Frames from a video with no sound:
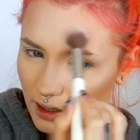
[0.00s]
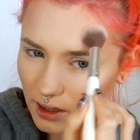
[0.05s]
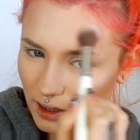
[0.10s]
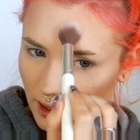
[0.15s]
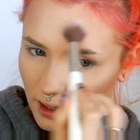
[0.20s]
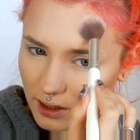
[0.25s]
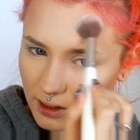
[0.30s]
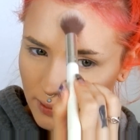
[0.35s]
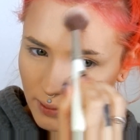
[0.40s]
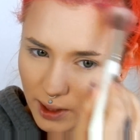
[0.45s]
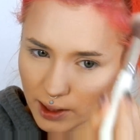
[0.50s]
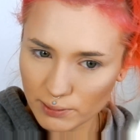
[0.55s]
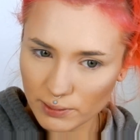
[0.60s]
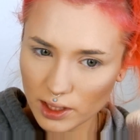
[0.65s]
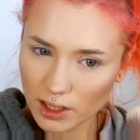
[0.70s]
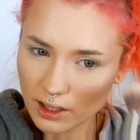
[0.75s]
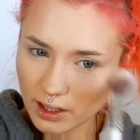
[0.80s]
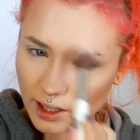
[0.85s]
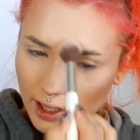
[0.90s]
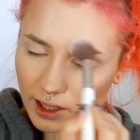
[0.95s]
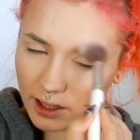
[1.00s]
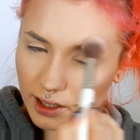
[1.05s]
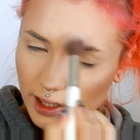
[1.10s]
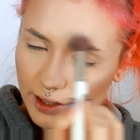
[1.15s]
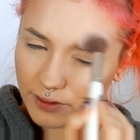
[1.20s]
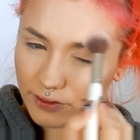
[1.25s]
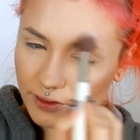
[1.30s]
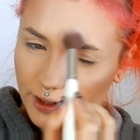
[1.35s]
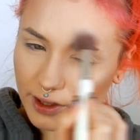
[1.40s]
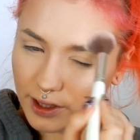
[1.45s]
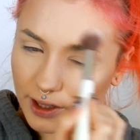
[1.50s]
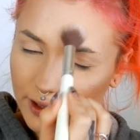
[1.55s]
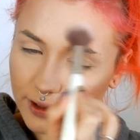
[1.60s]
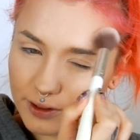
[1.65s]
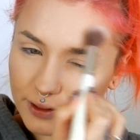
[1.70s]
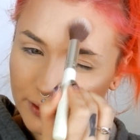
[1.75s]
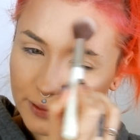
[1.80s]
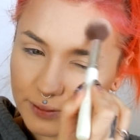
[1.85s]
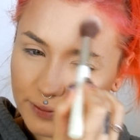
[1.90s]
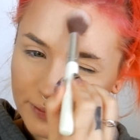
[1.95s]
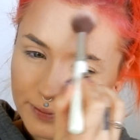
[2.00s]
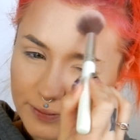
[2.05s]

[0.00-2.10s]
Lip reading: this might be the highlight for you.